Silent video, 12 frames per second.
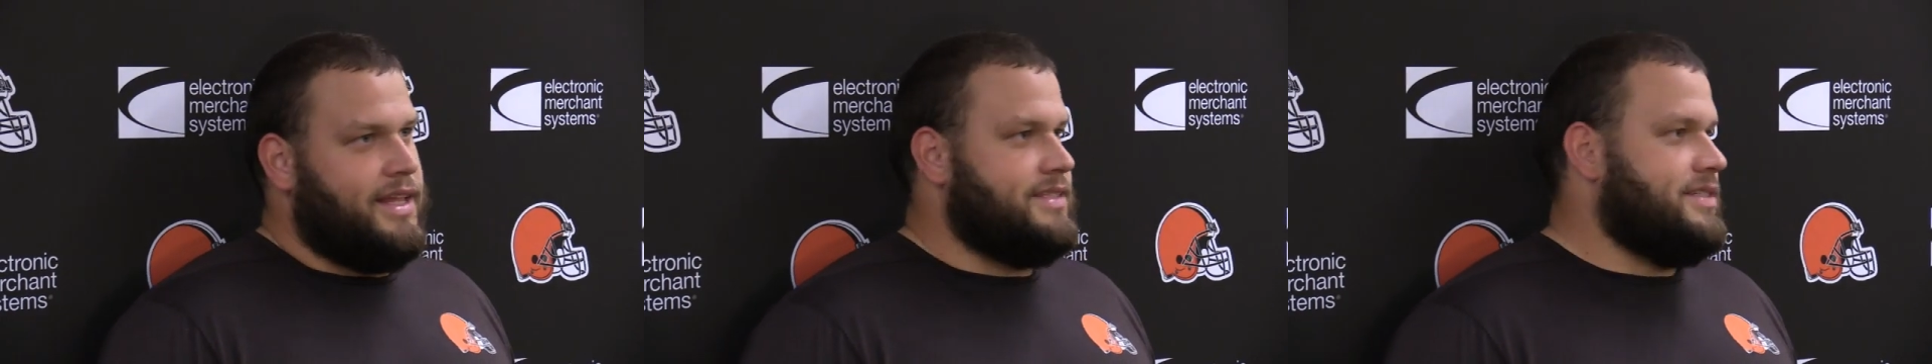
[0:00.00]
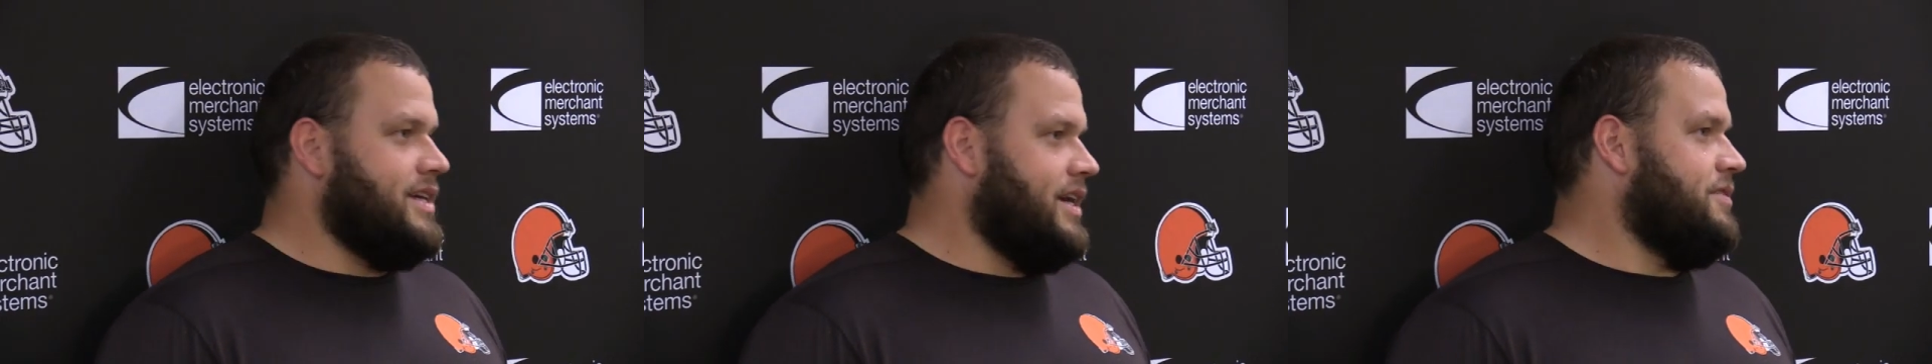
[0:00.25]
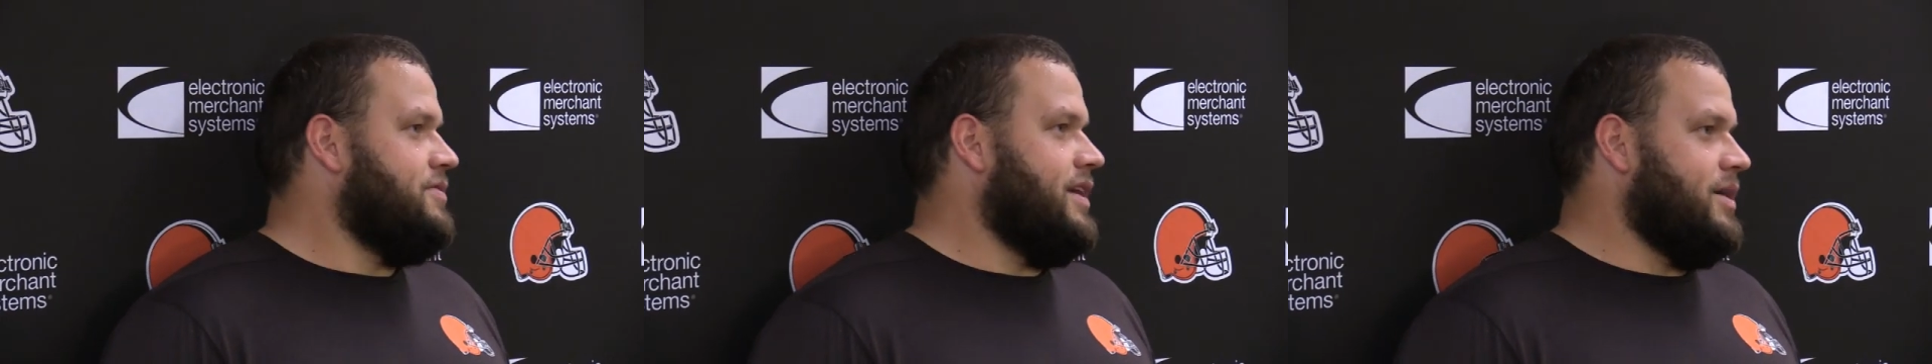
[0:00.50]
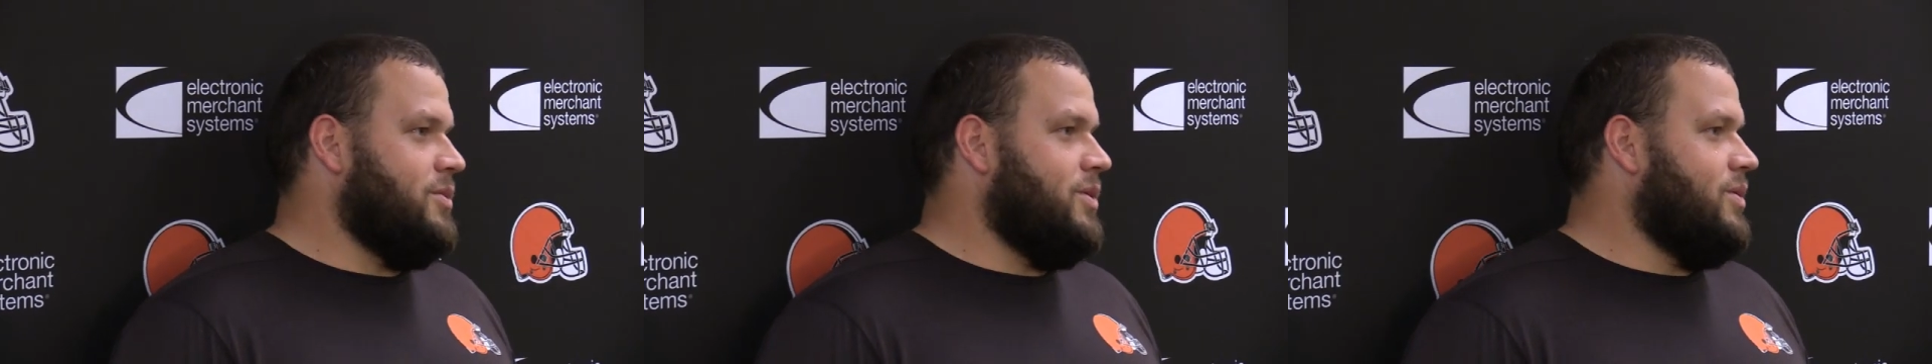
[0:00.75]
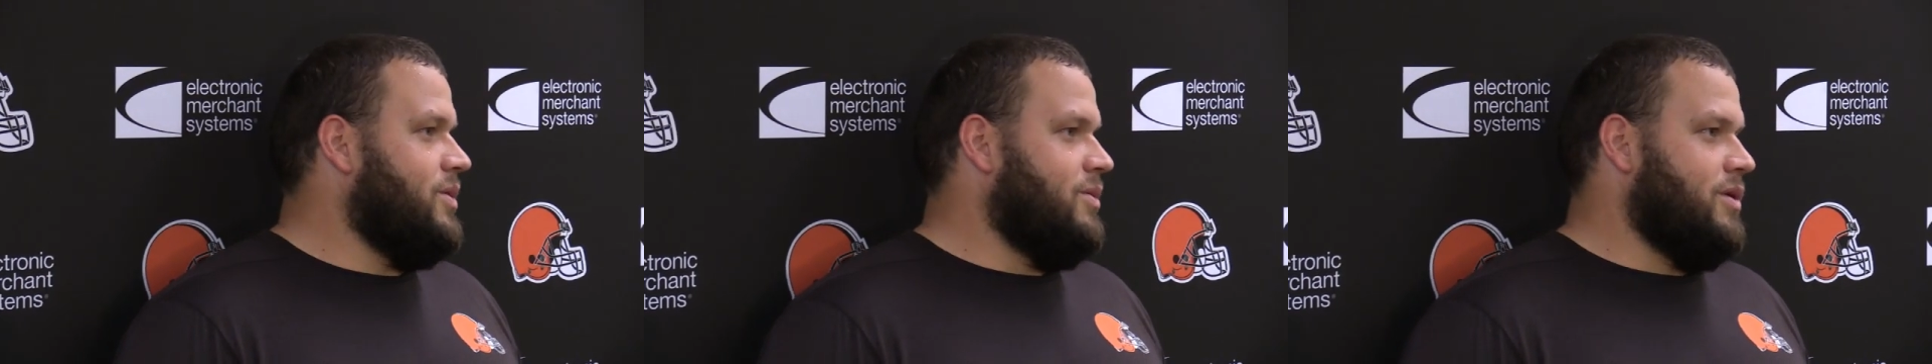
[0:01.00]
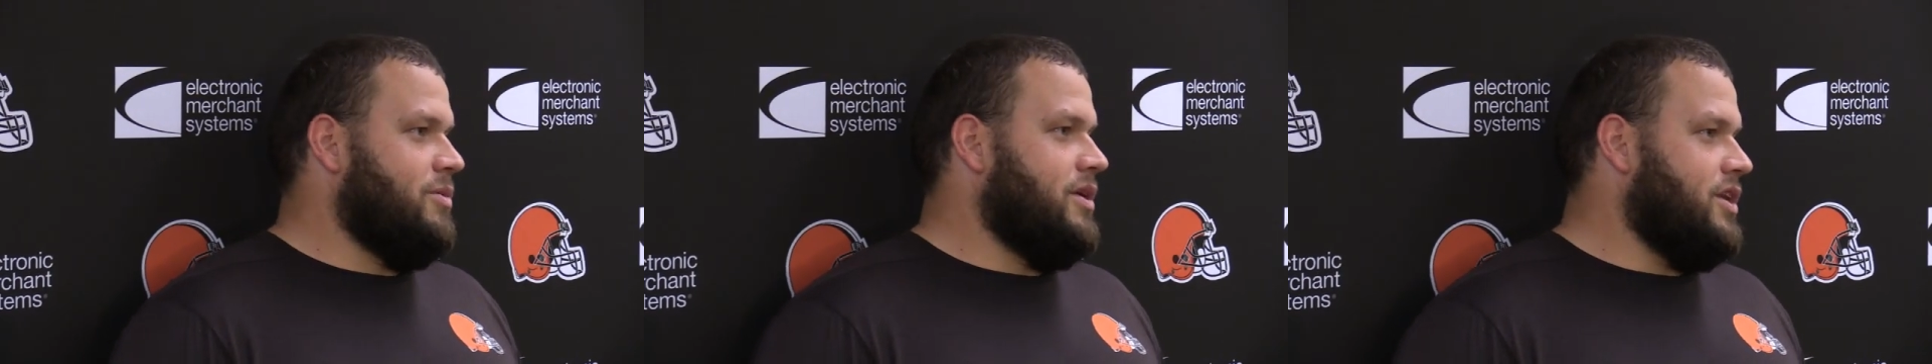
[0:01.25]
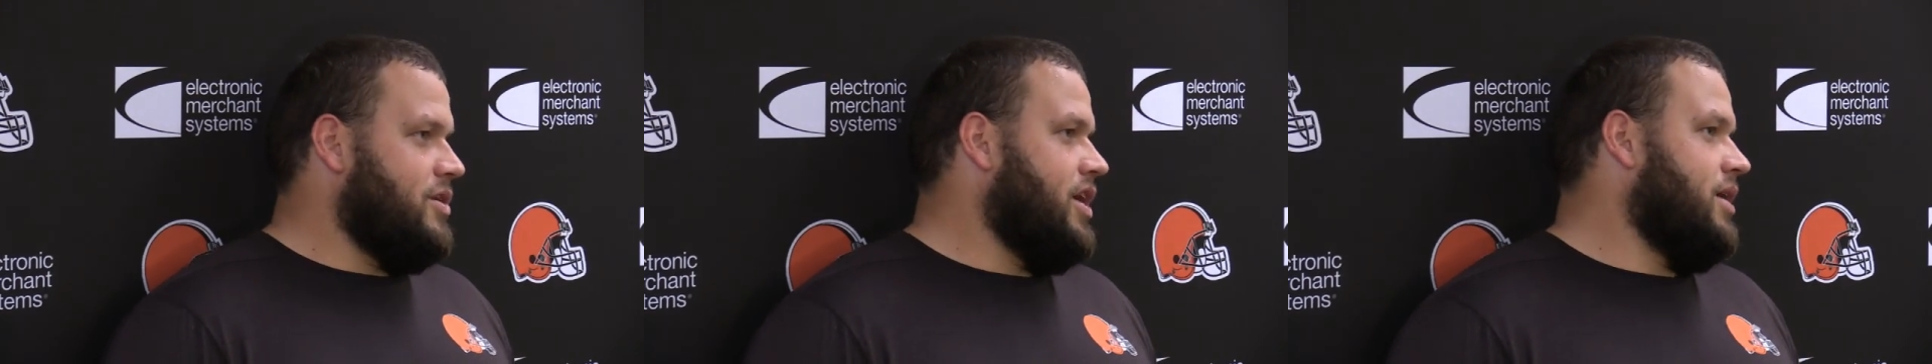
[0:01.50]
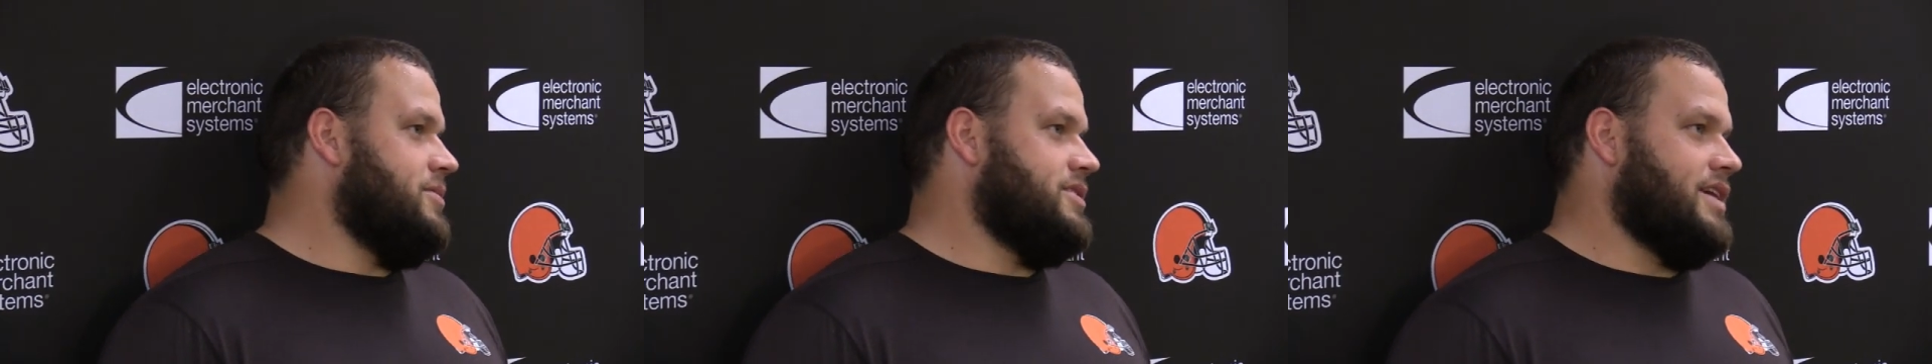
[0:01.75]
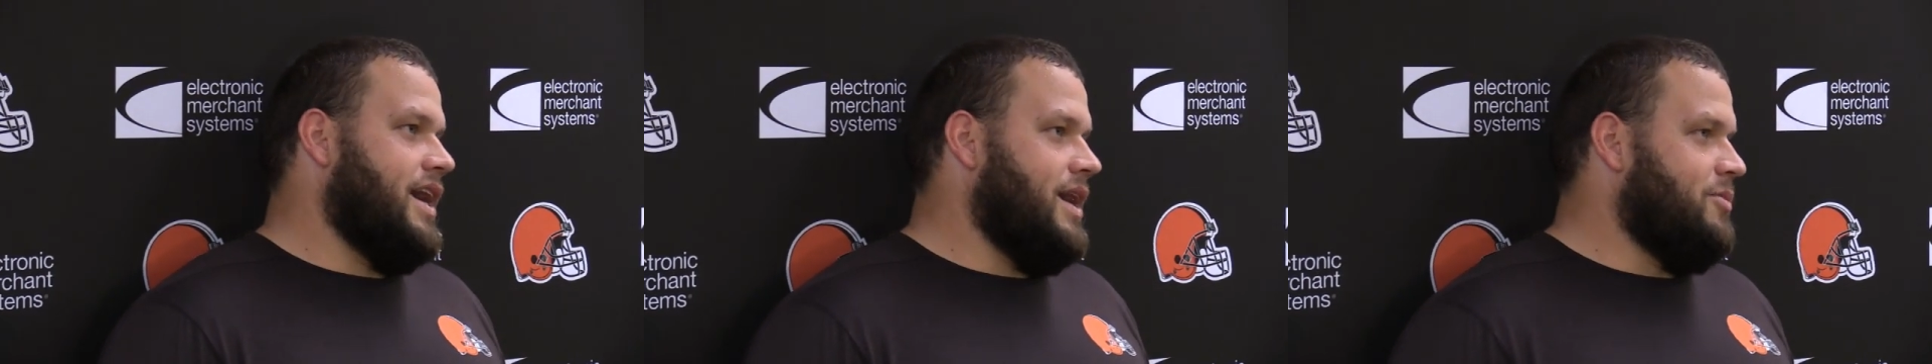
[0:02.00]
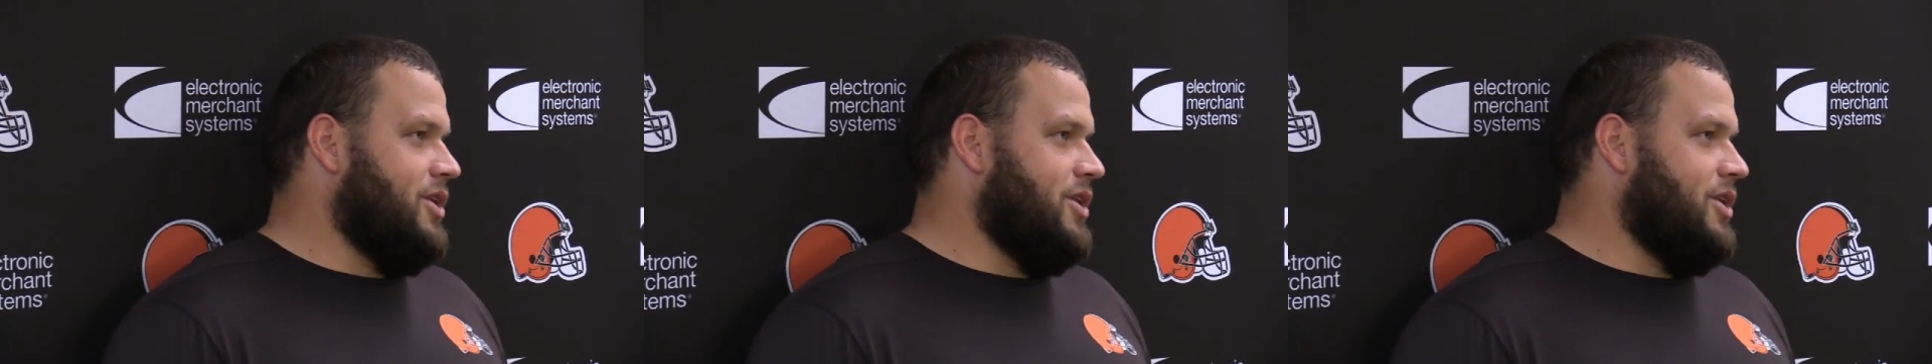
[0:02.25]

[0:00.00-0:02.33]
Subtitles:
that's tough. Like, what are we going to do to help this guy?